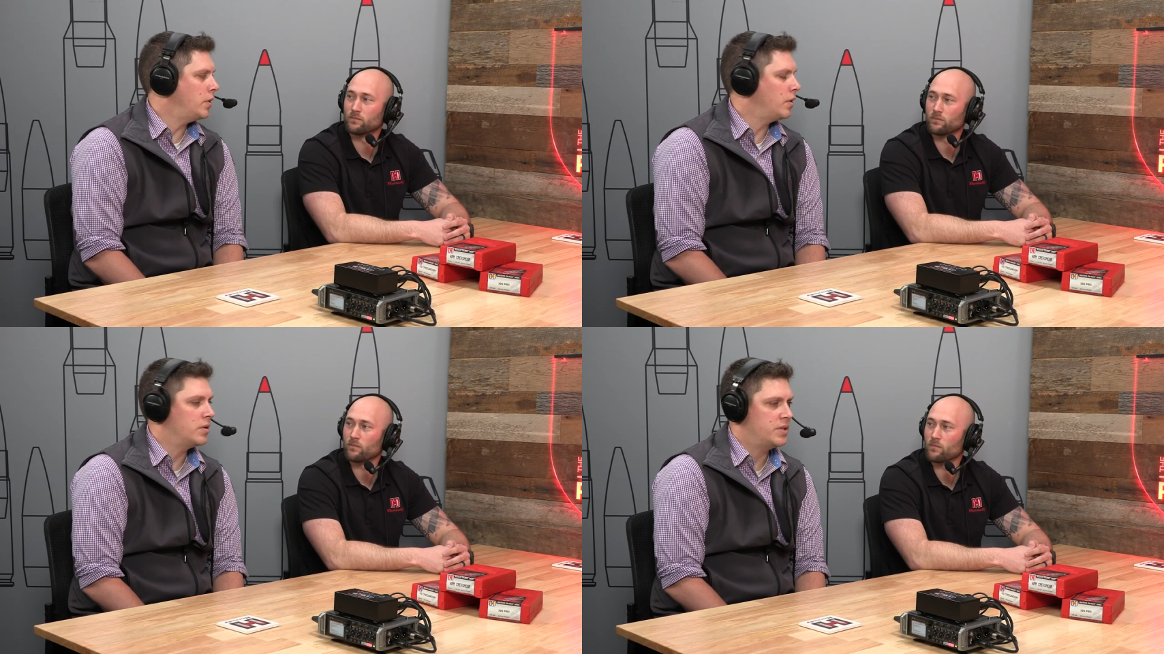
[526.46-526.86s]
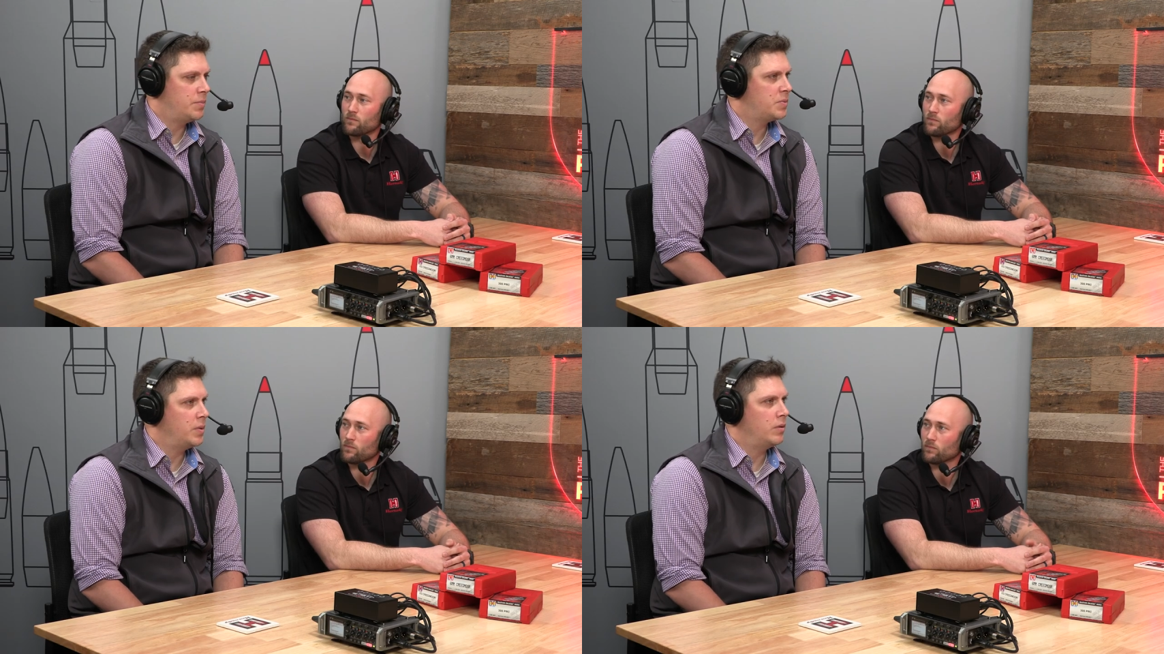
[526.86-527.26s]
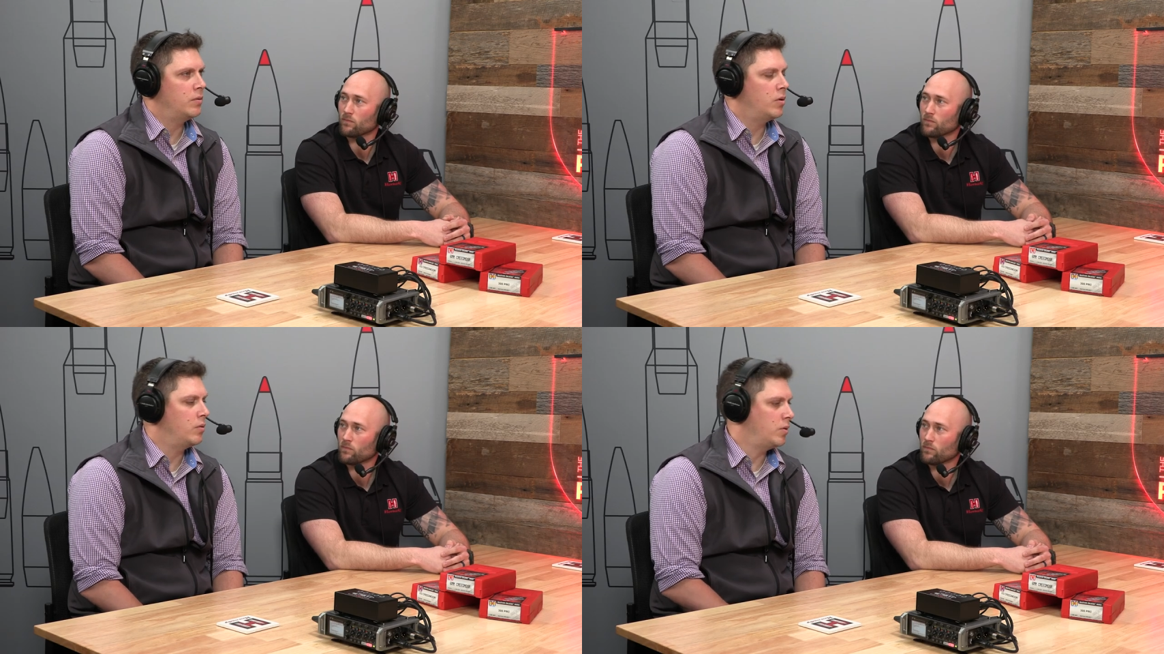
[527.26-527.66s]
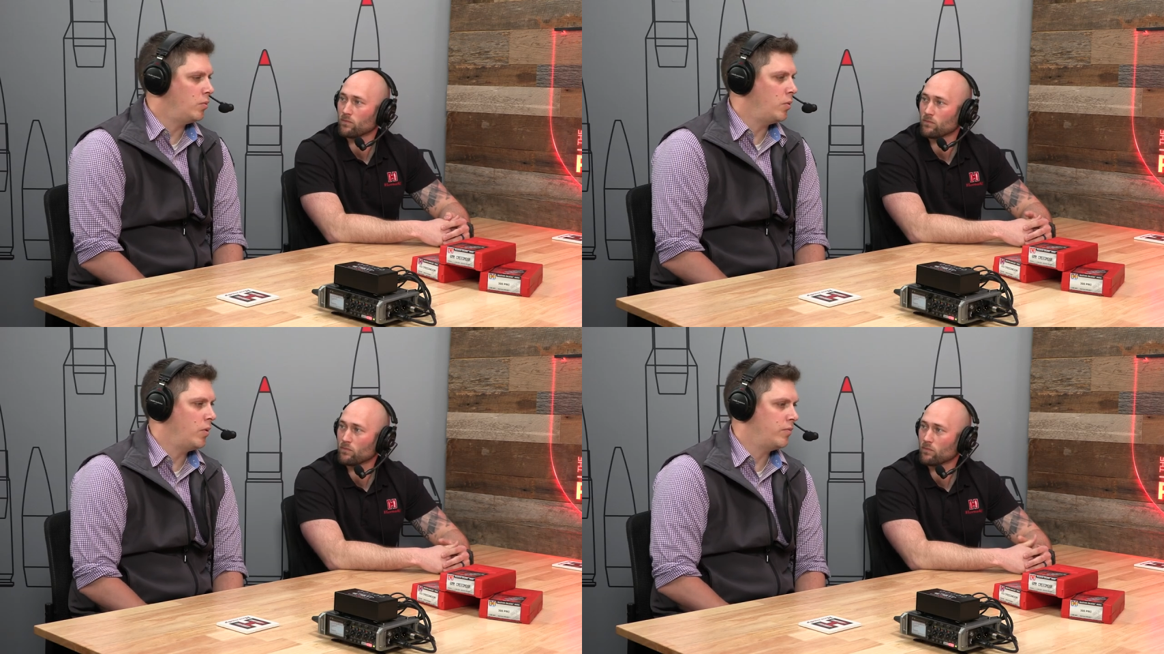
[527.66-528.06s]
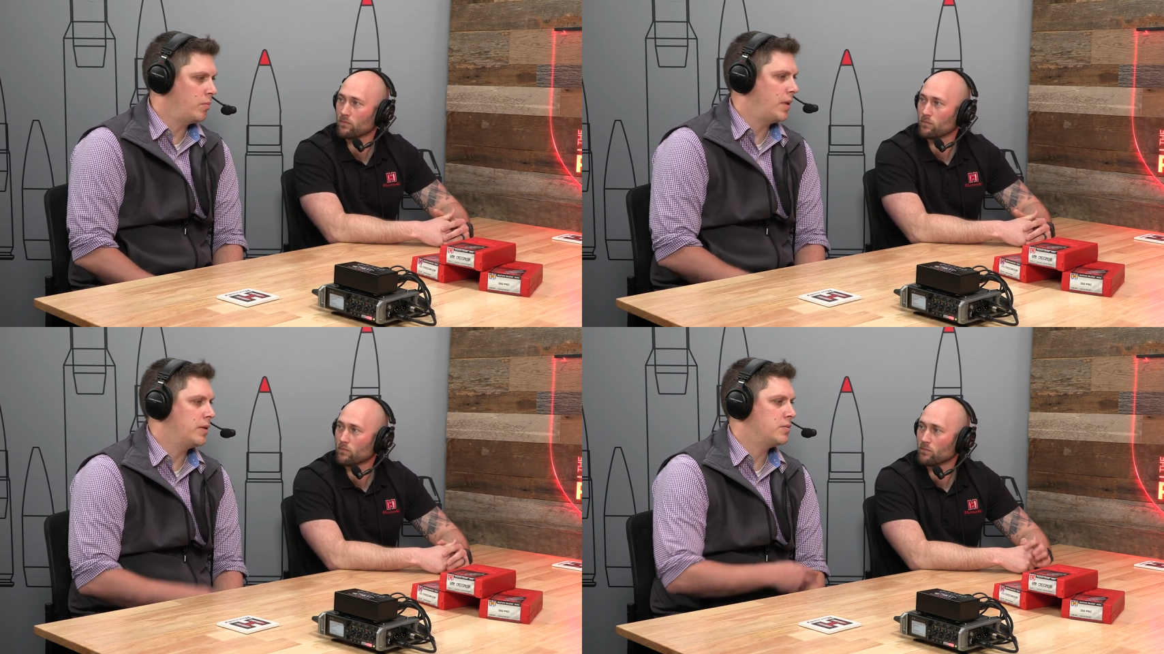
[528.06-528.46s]
Speaker 1: And on the zip spindle note, you know, we went
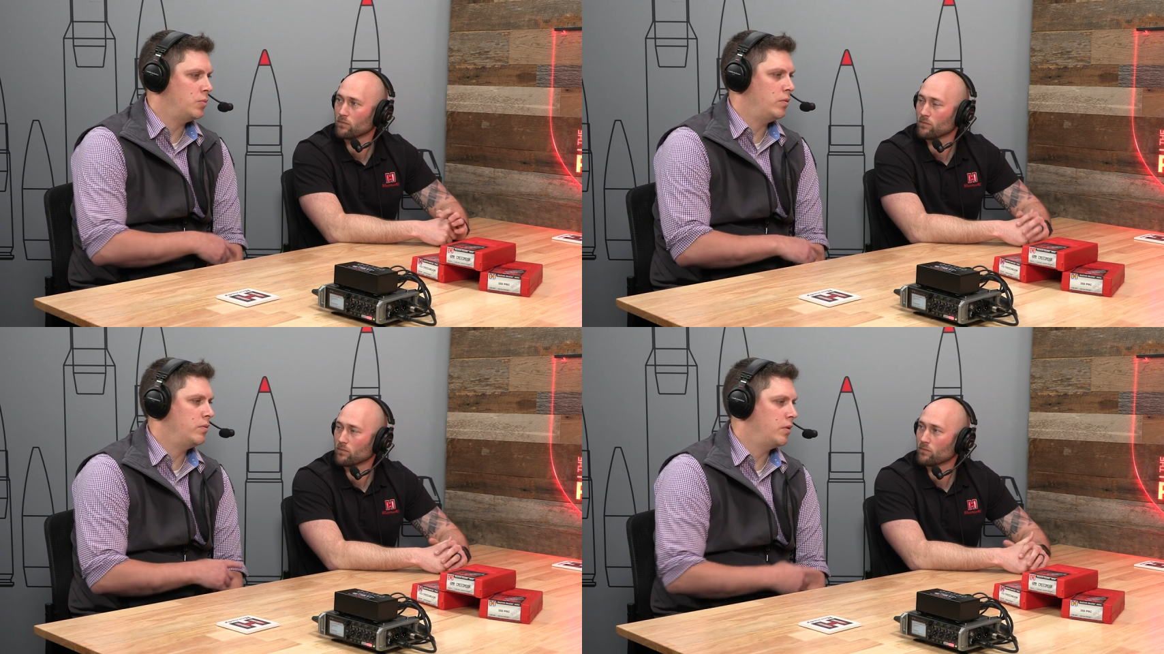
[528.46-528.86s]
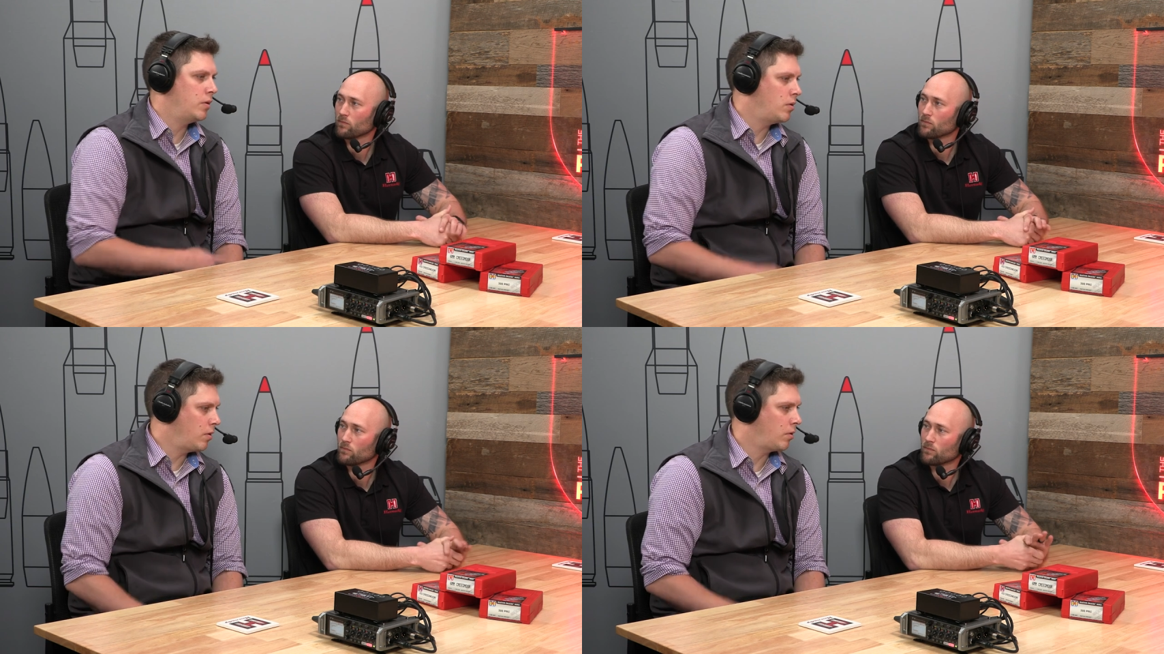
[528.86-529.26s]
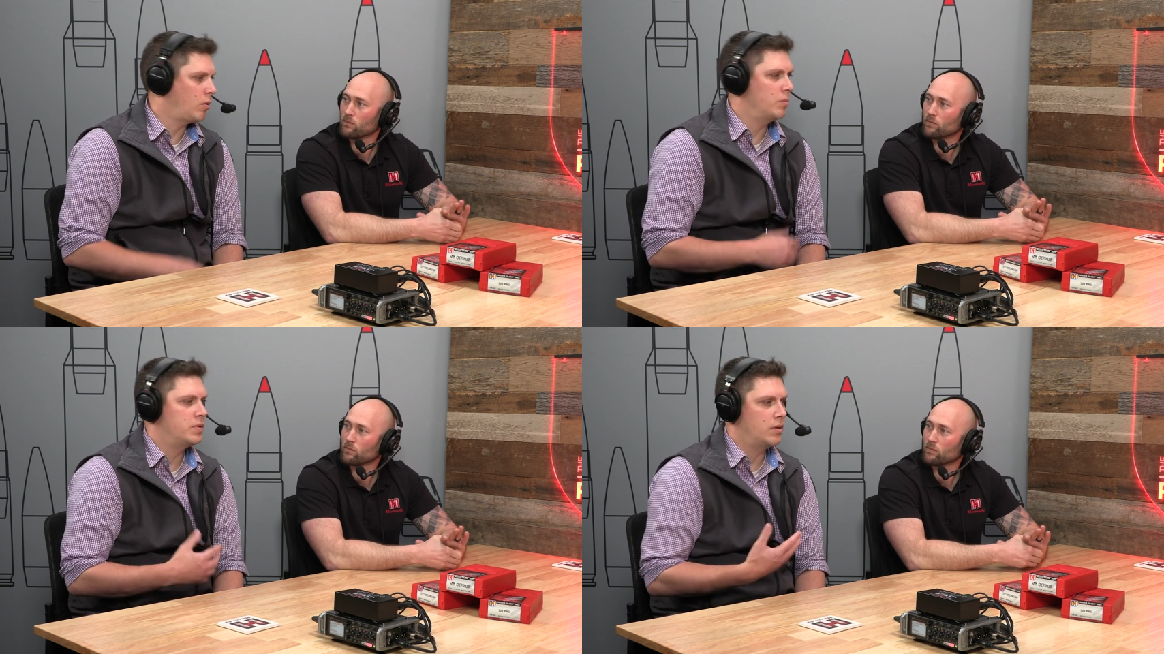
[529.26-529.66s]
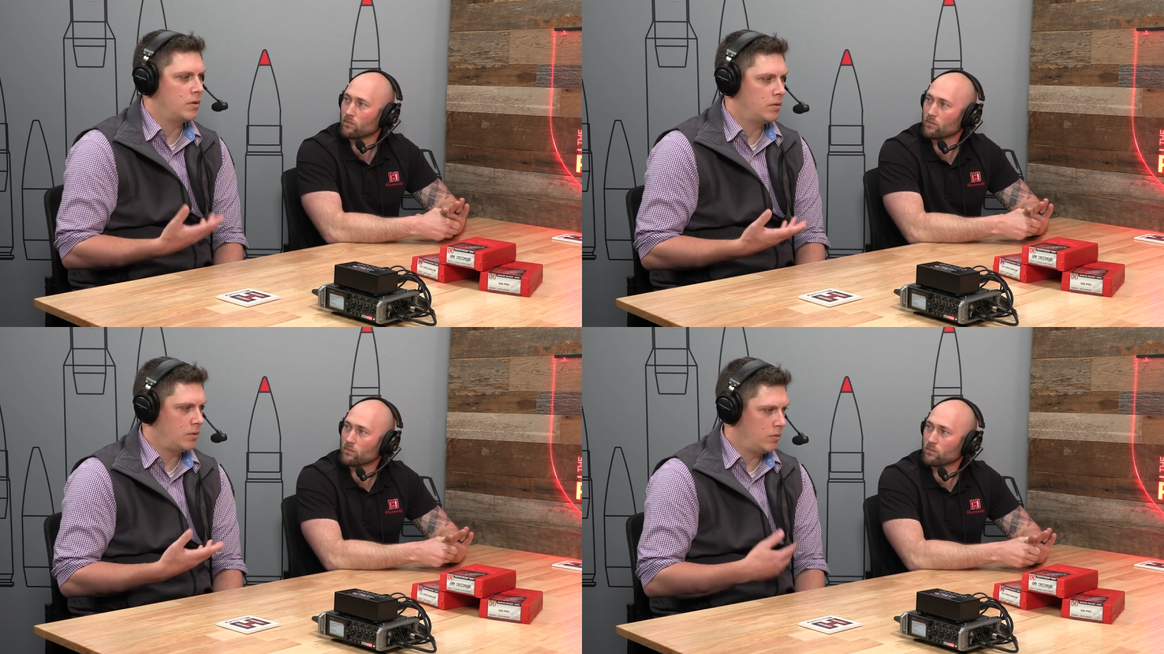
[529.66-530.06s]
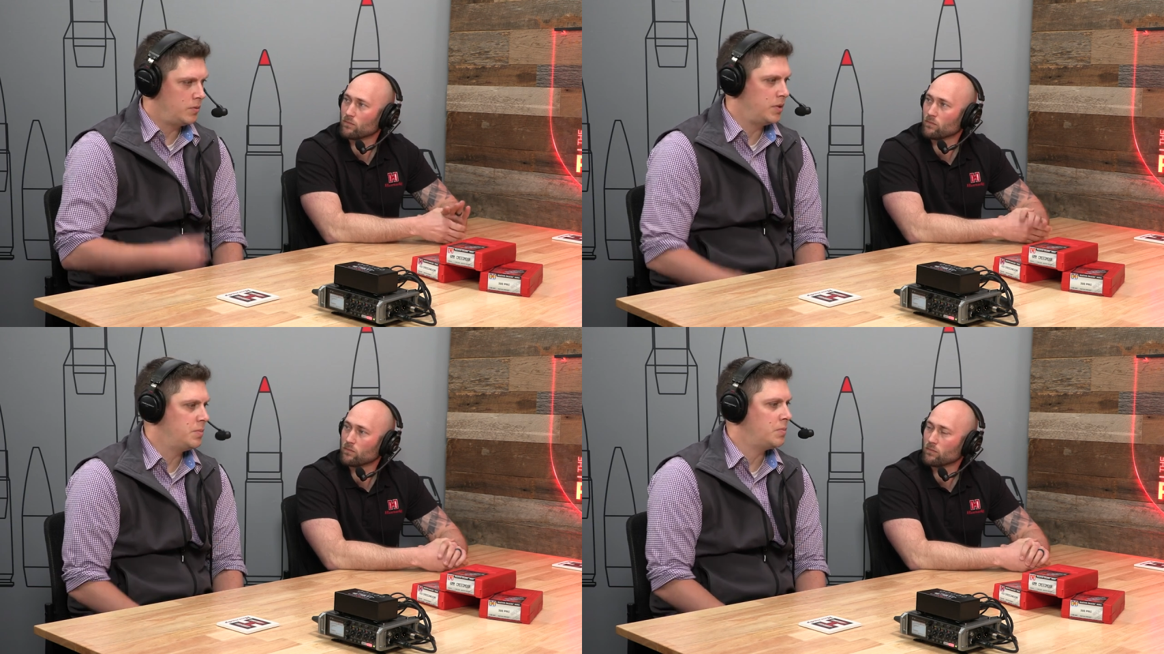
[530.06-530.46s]
from that smooth and the Durachrome to the, the
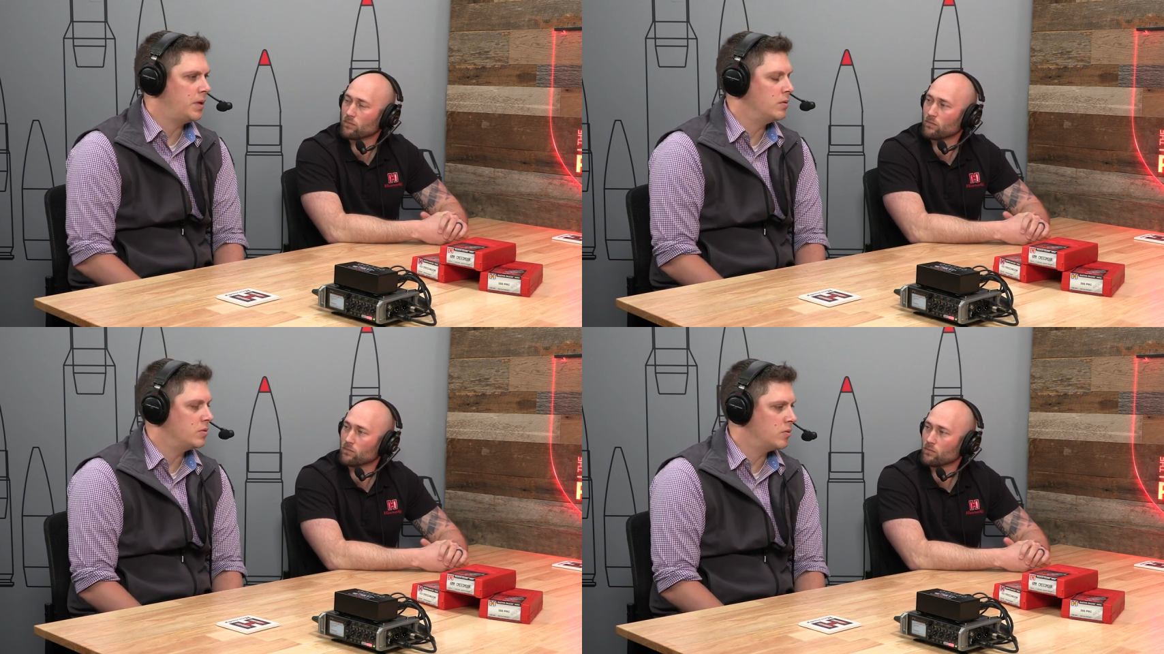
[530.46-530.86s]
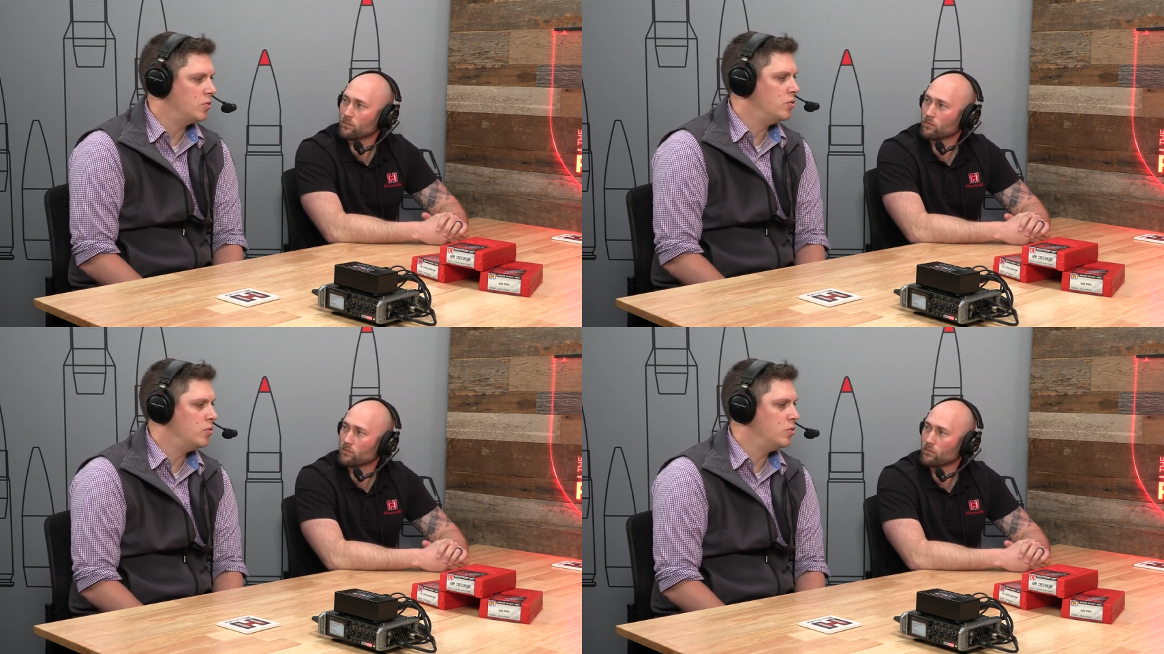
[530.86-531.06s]
new zip spindles.